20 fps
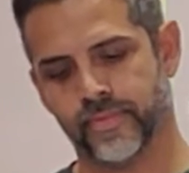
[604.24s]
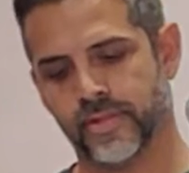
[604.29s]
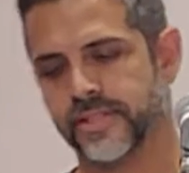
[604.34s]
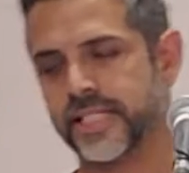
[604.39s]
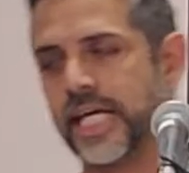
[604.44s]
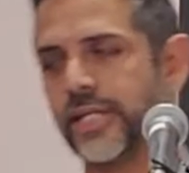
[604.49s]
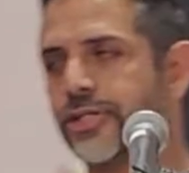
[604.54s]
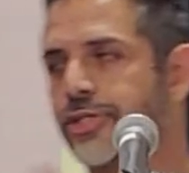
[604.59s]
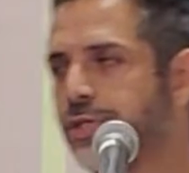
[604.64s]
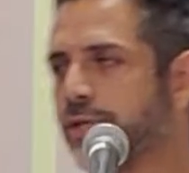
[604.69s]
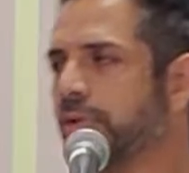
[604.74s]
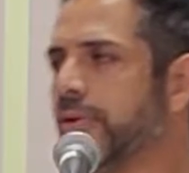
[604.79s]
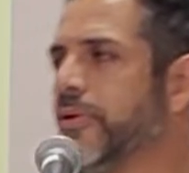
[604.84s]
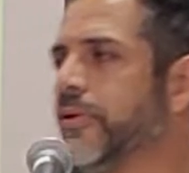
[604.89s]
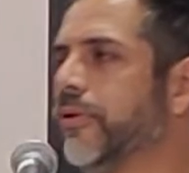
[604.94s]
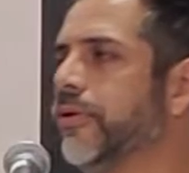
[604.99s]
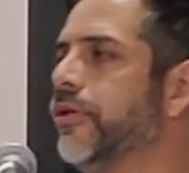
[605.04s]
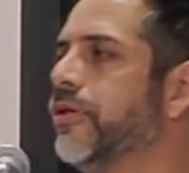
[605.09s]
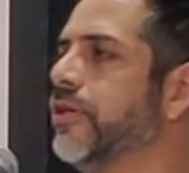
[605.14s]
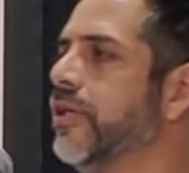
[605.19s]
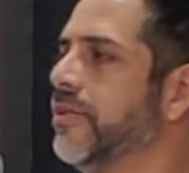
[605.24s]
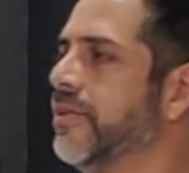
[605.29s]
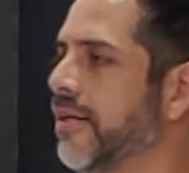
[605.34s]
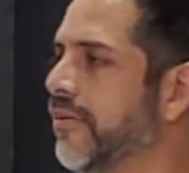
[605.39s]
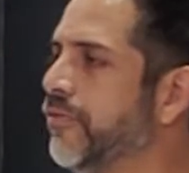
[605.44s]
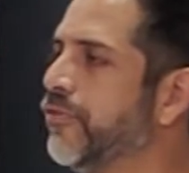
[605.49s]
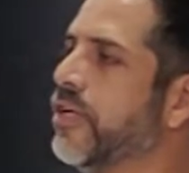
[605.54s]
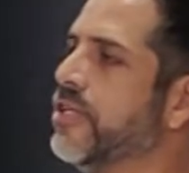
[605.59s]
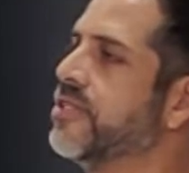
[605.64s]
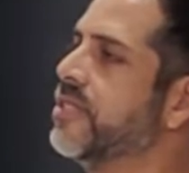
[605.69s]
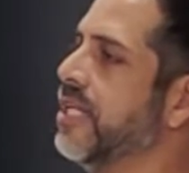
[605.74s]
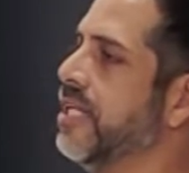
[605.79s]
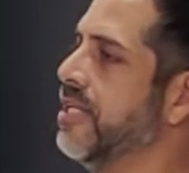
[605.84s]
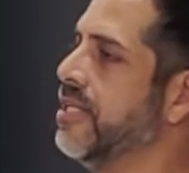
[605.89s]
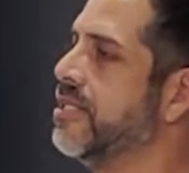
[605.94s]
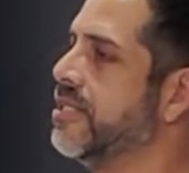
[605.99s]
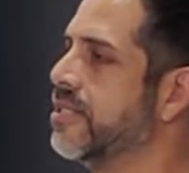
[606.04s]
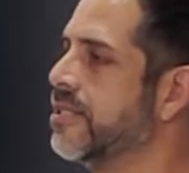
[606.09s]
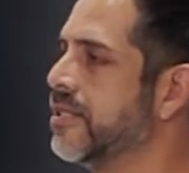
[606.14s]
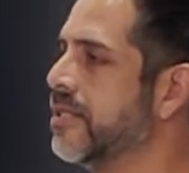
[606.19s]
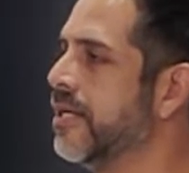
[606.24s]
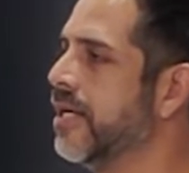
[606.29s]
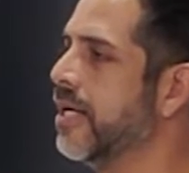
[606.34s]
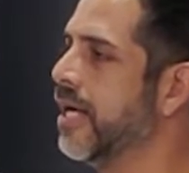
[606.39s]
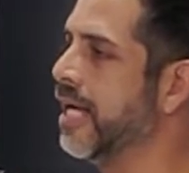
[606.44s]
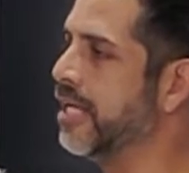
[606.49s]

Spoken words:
See, truth, the difference is